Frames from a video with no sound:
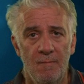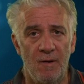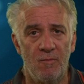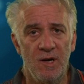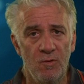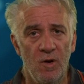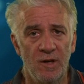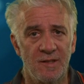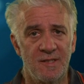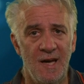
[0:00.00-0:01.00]
but
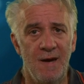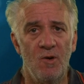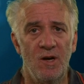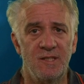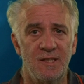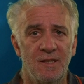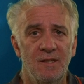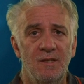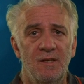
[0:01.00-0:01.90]
rework the same idea,